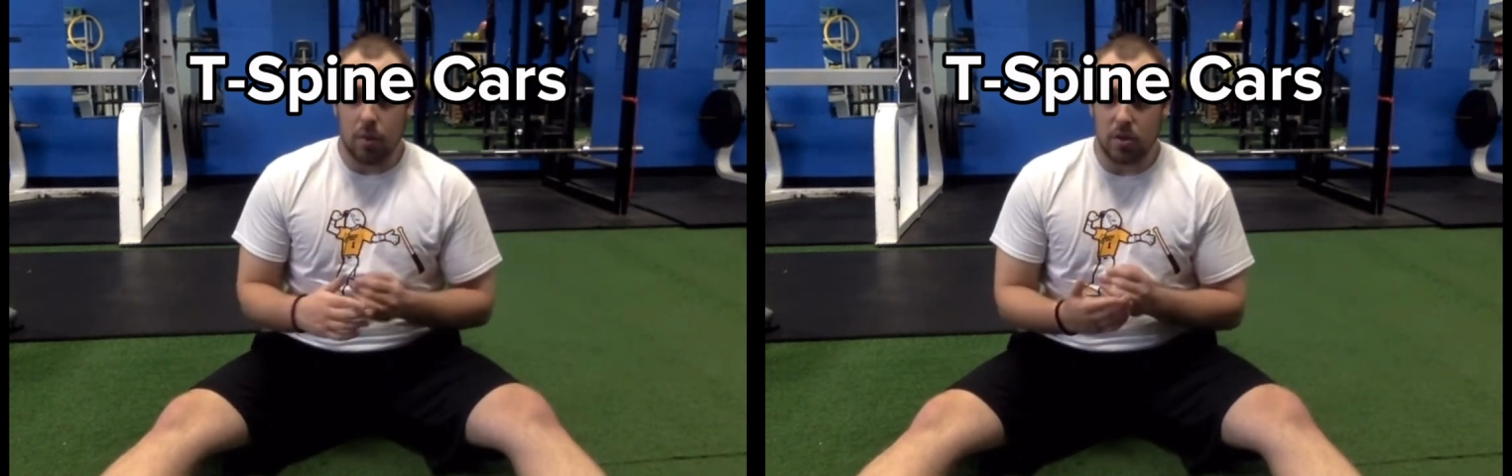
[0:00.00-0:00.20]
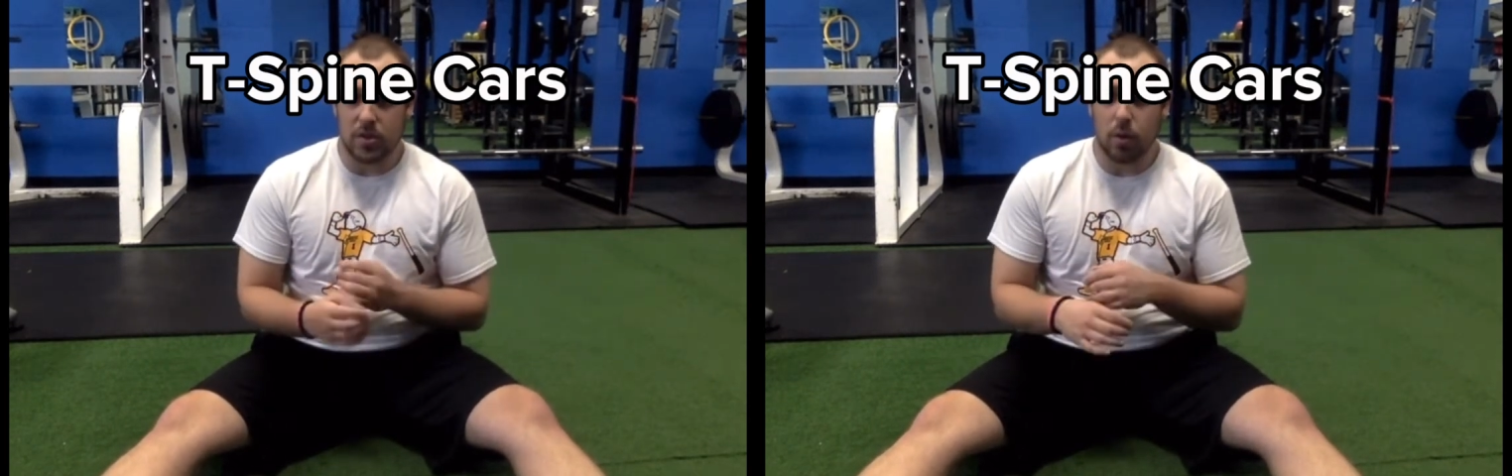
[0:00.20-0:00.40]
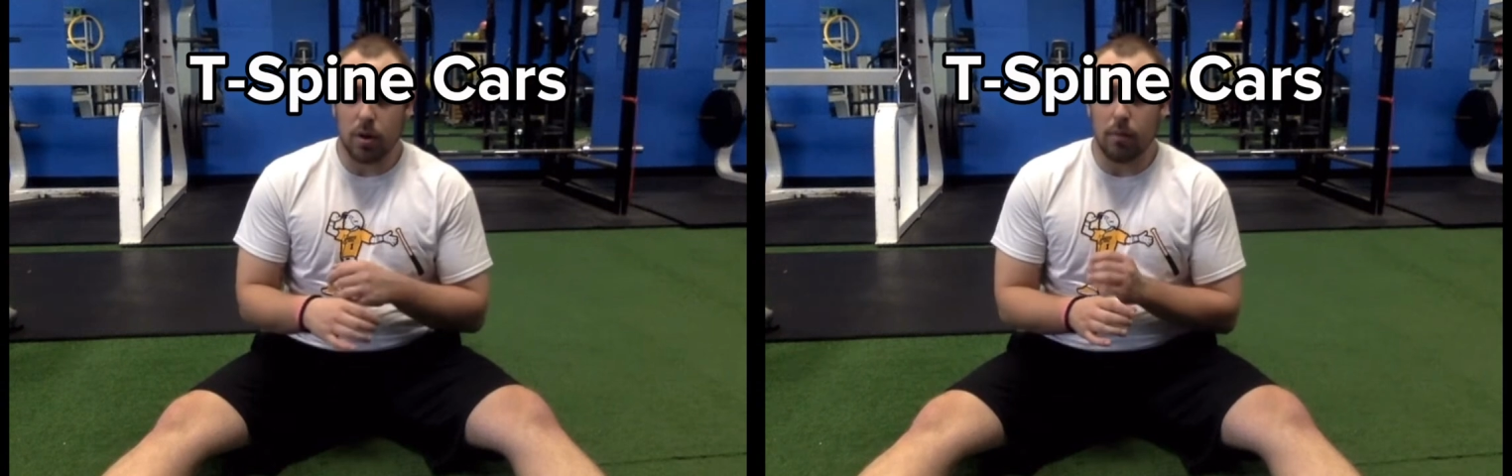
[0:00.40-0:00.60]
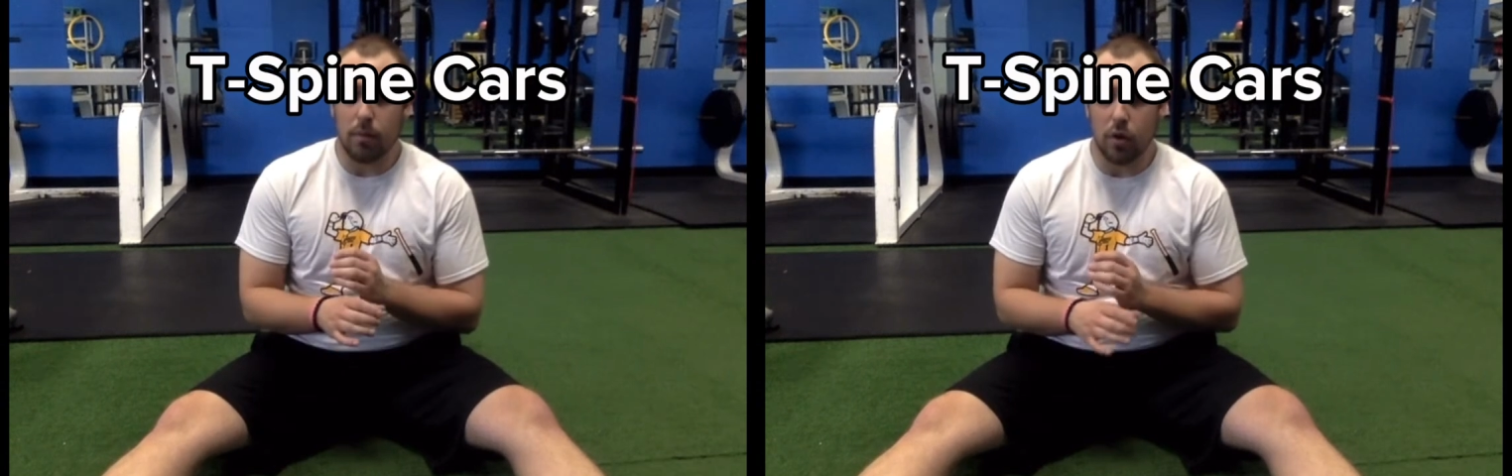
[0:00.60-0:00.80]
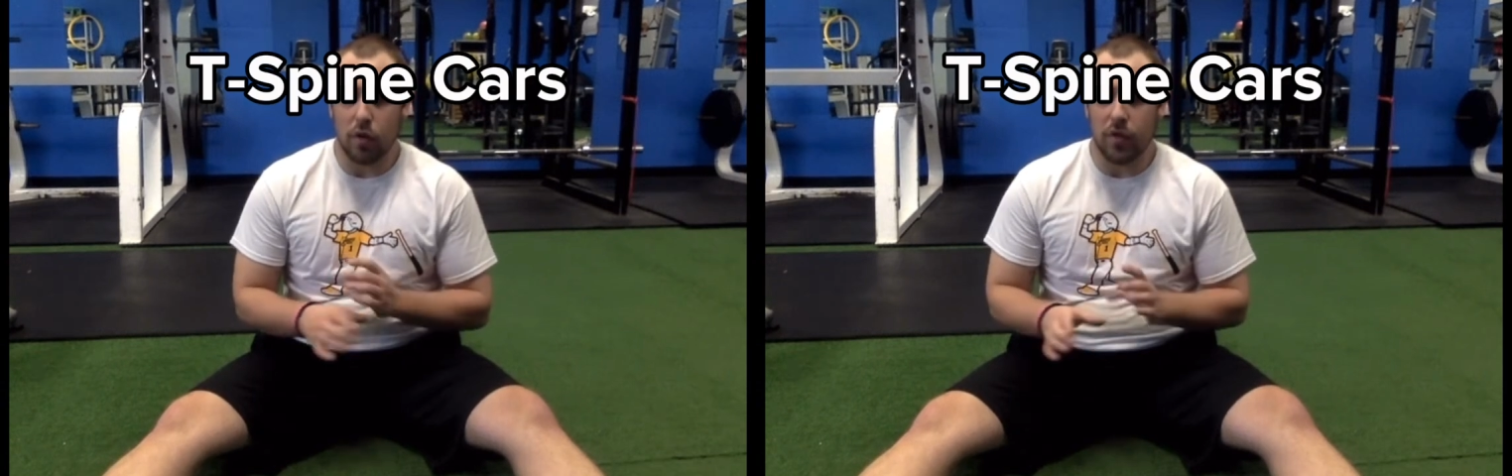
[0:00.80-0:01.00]
We just want to
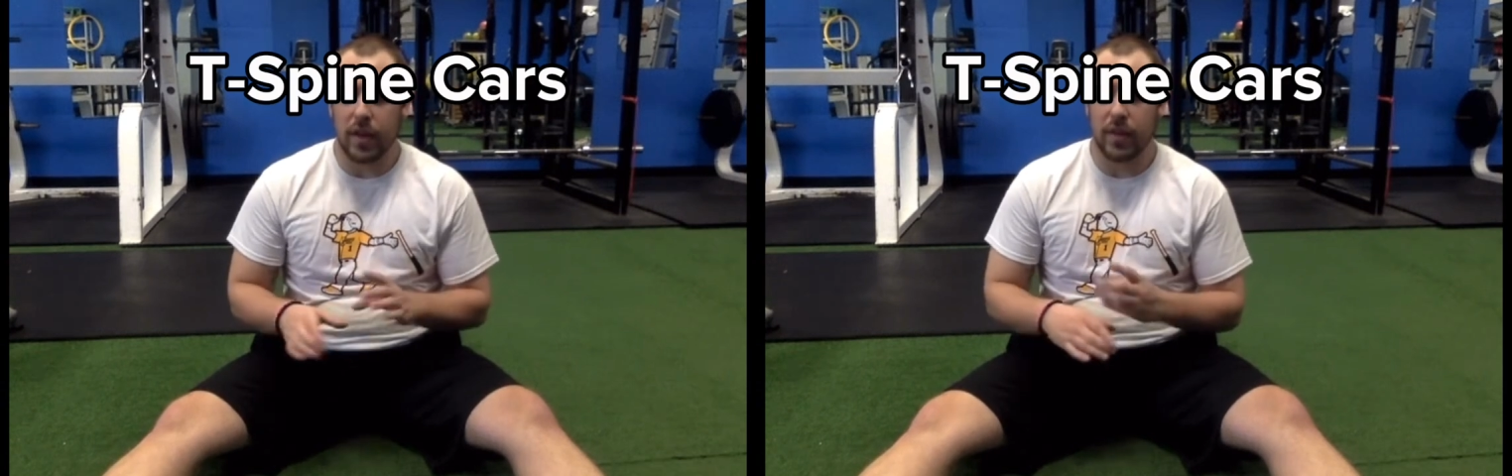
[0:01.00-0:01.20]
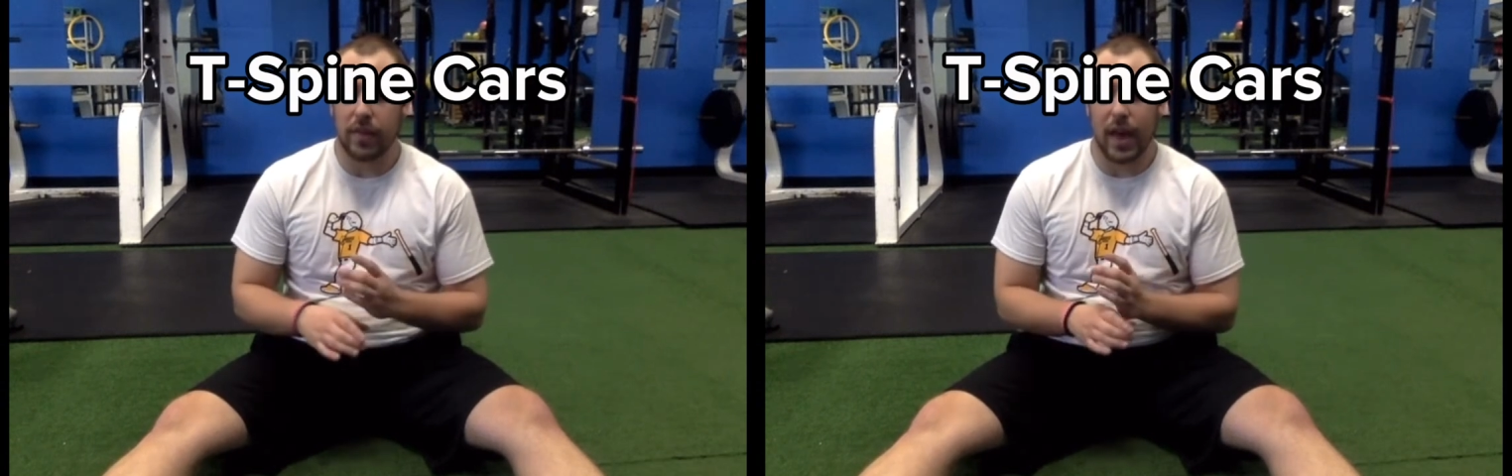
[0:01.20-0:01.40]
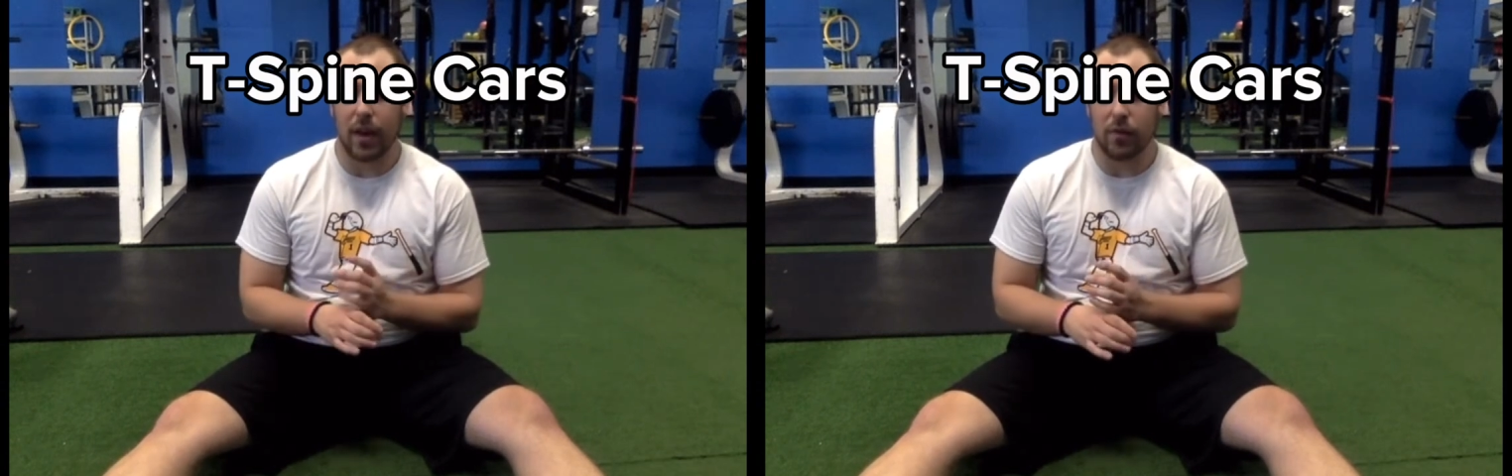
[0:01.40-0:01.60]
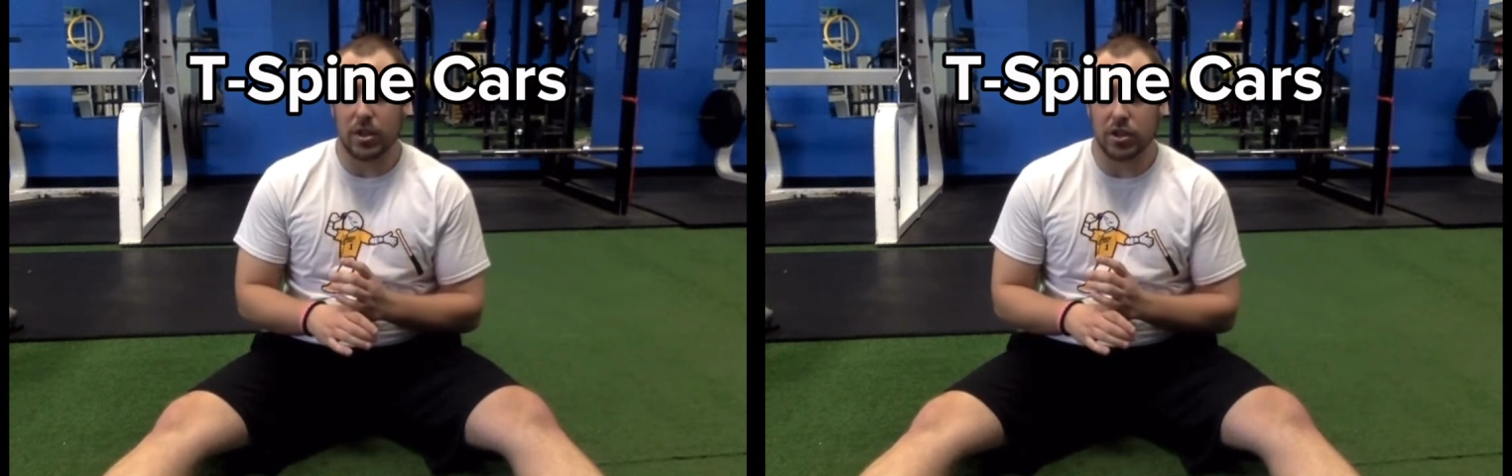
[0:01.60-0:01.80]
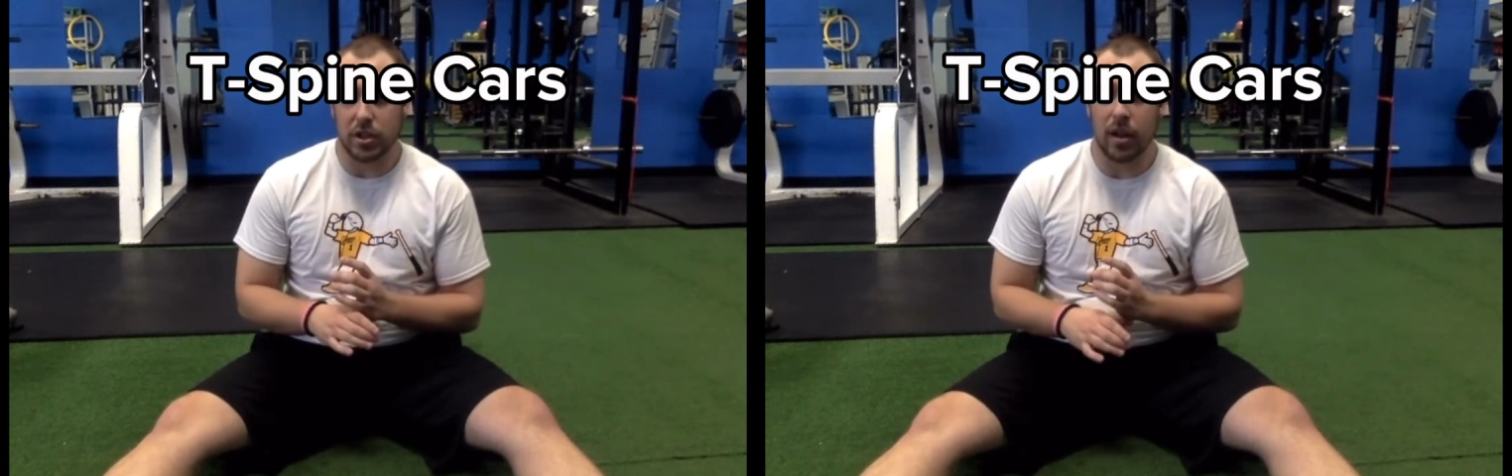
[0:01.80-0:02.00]
move that
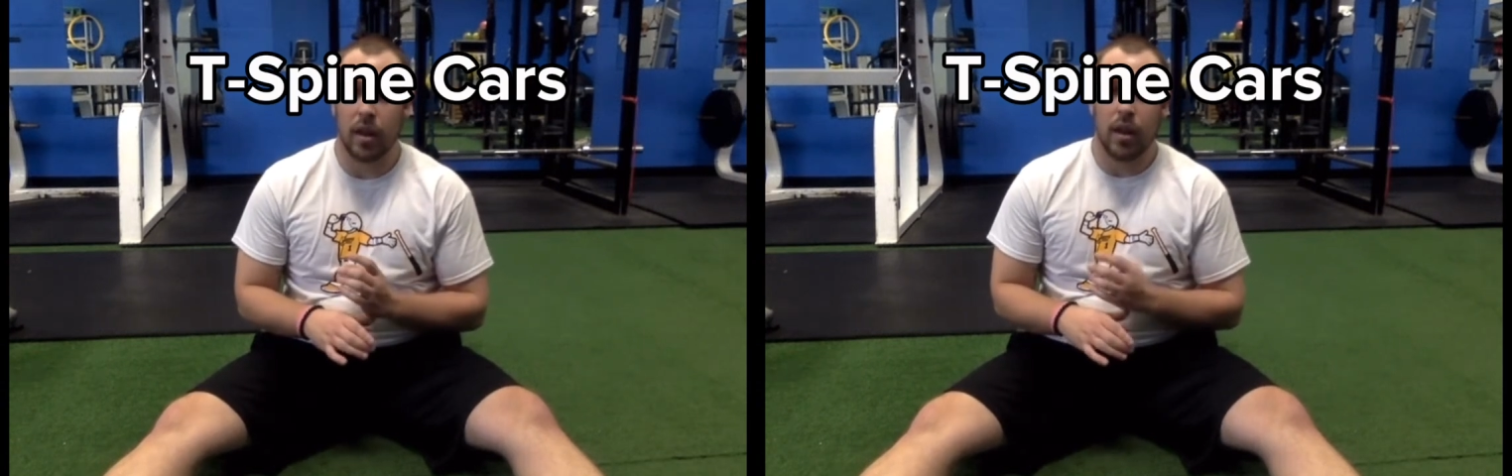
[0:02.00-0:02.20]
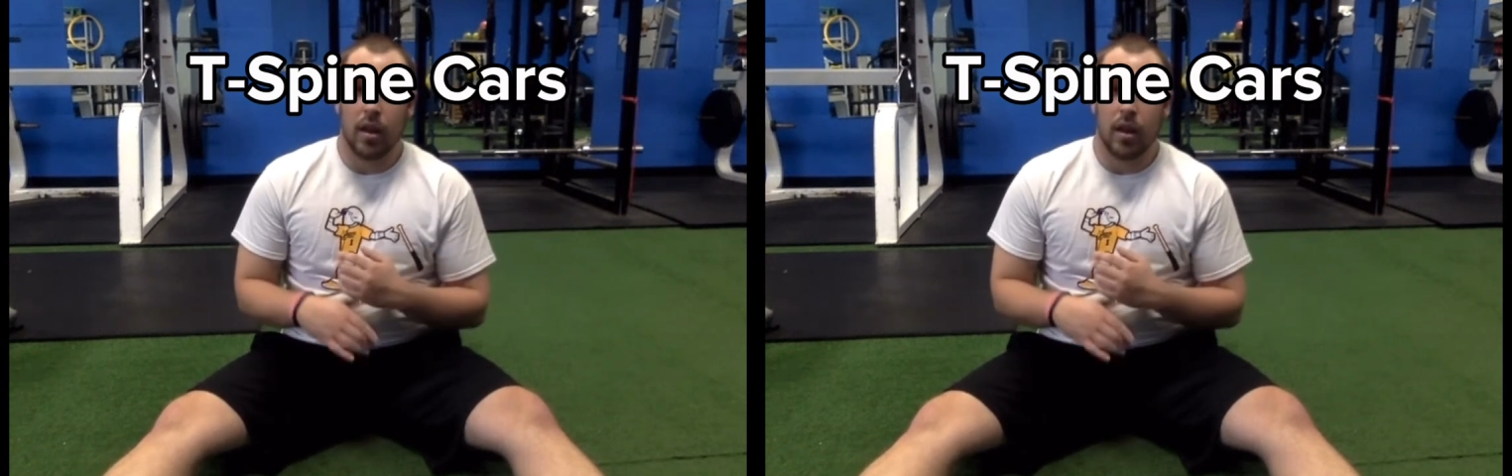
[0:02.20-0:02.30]
region